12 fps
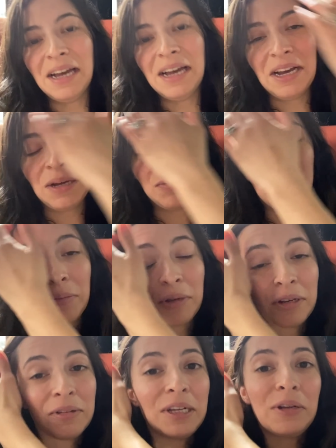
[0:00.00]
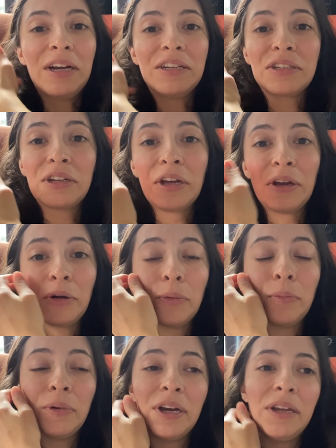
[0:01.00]
So I'm going to let you guys go,
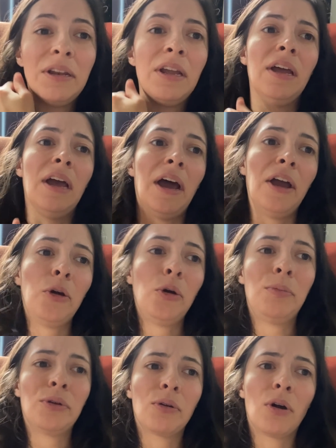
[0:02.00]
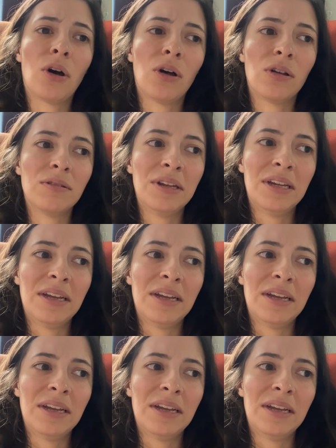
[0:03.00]
but I hope you're all